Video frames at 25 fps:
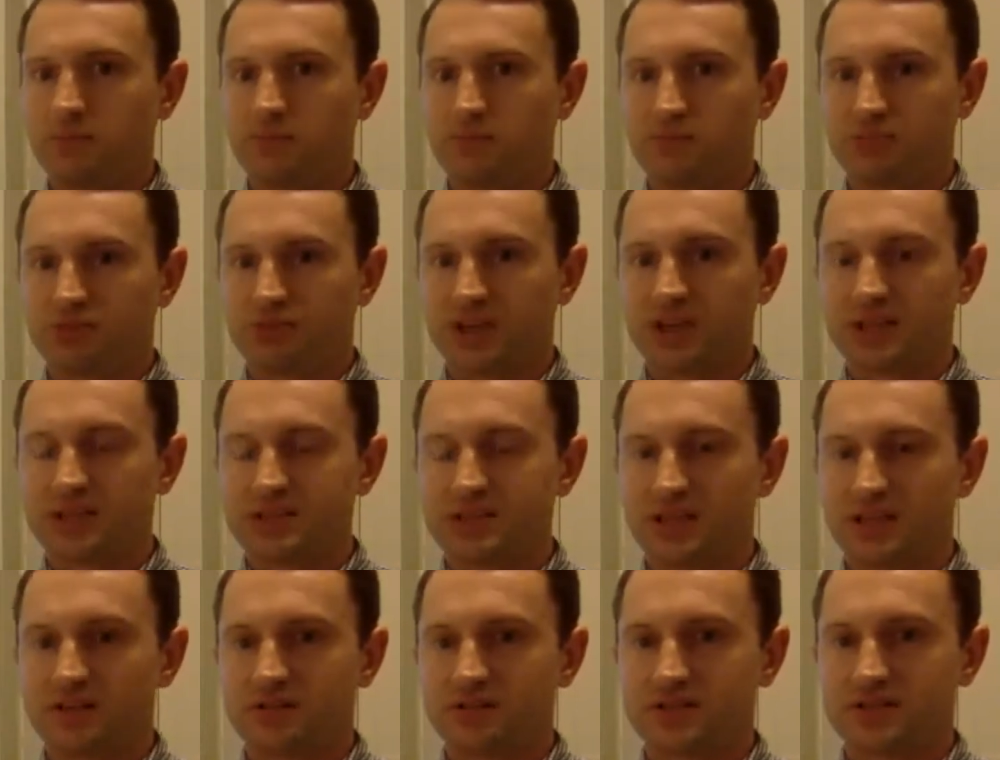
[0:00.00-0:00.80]
bring
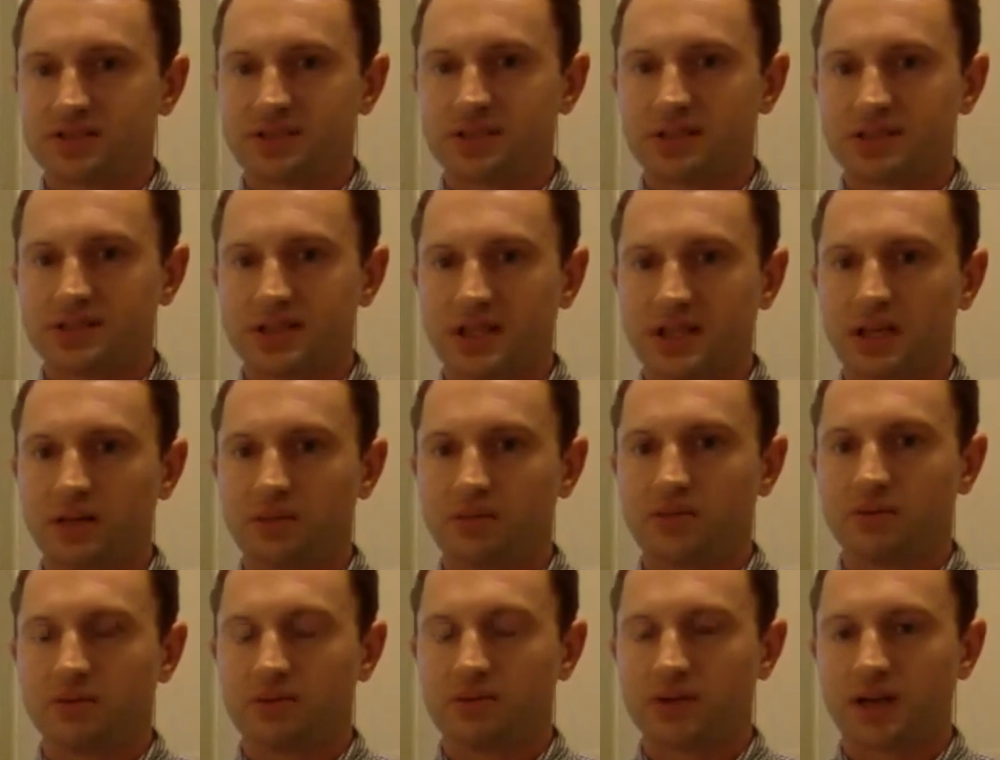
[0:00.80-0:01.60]
dinner to the
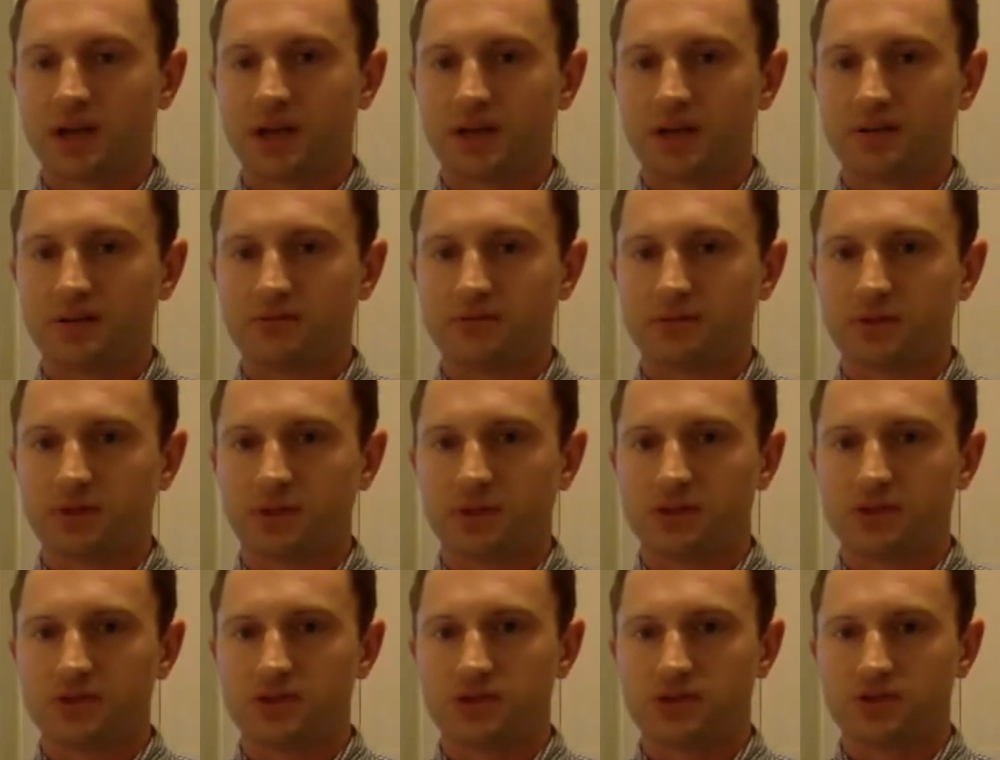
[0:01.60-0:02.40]
table and kind of
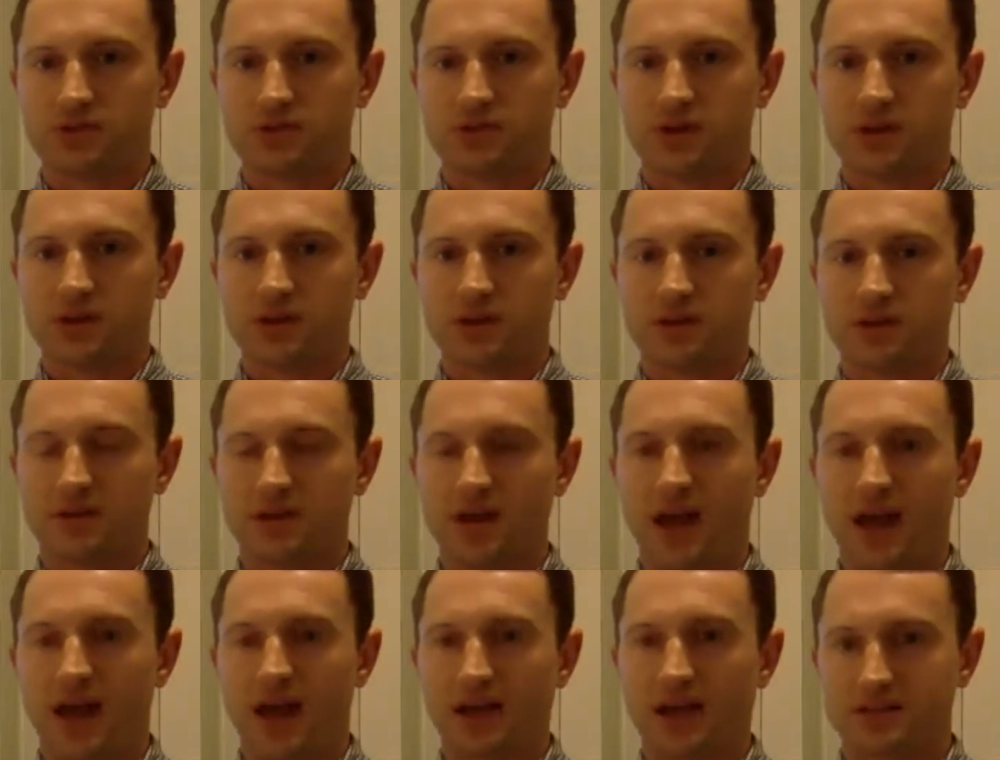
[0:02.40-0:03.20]
really enjoy the
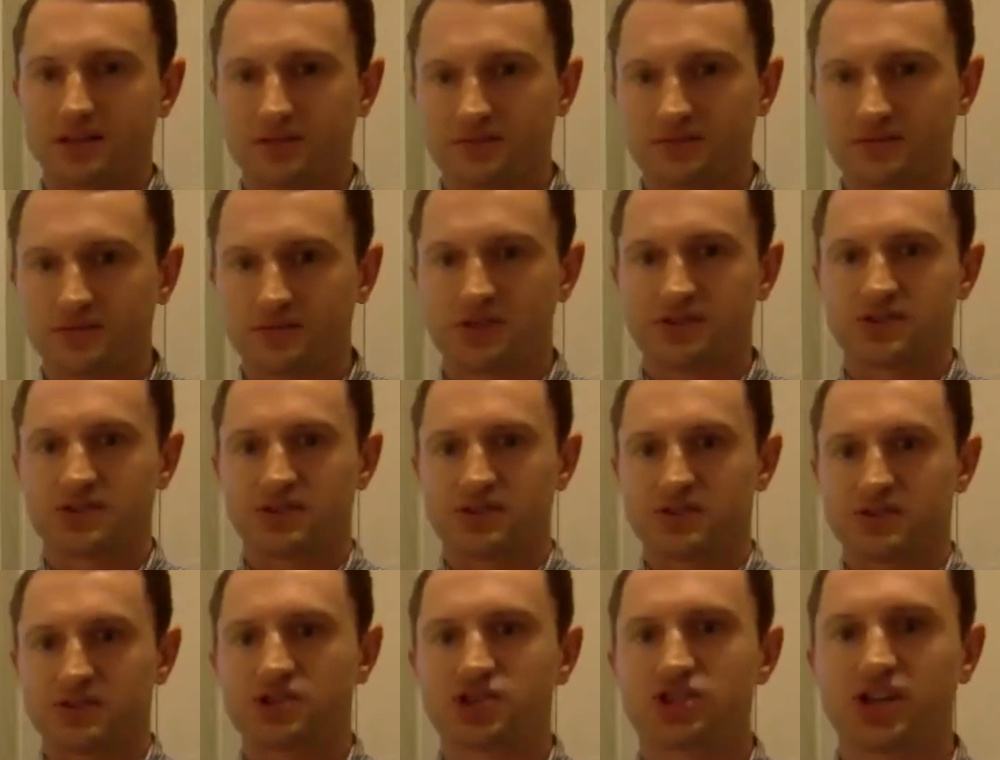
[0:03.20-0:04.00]
act of
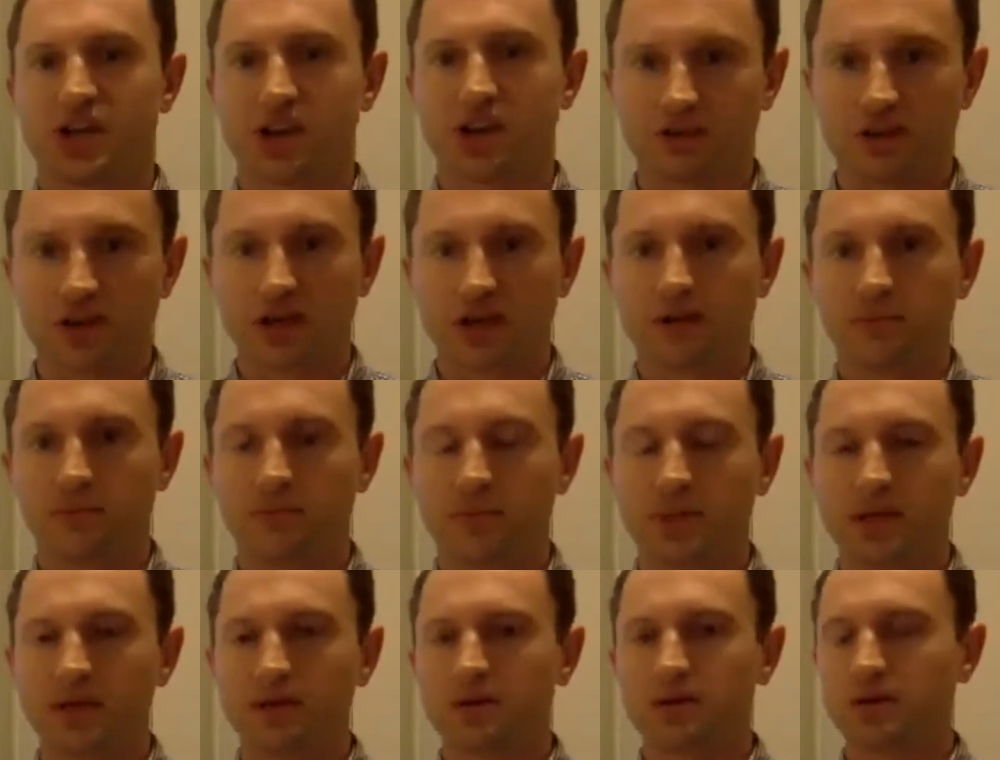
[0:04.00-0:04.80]
just sharing a
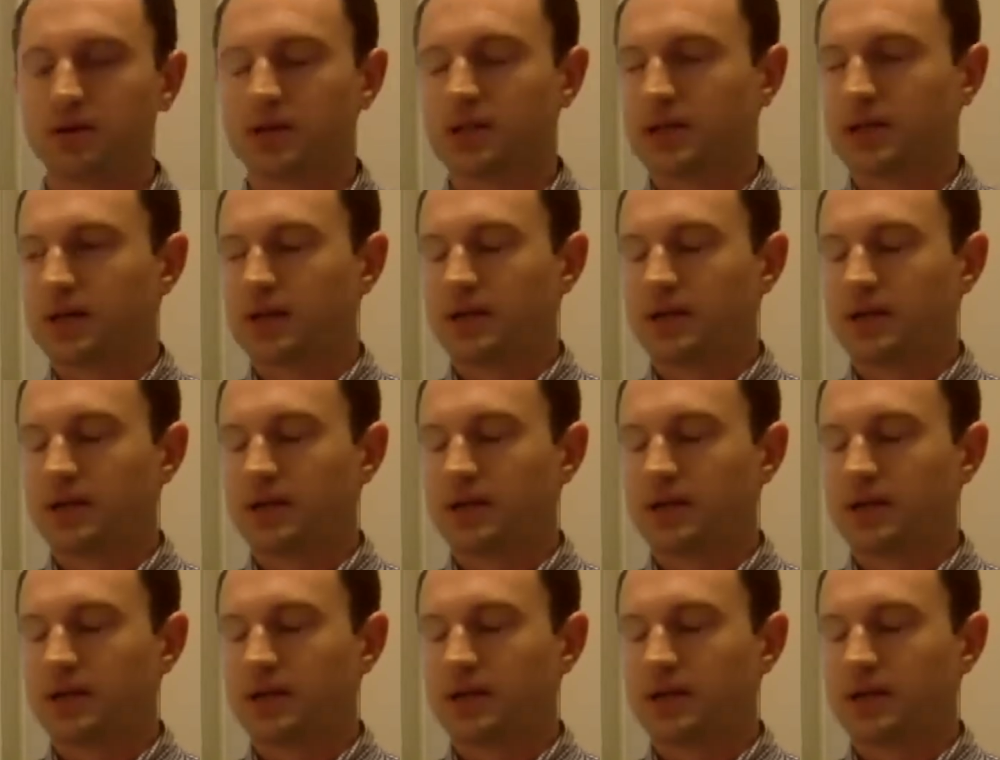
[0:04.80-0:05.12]
meal.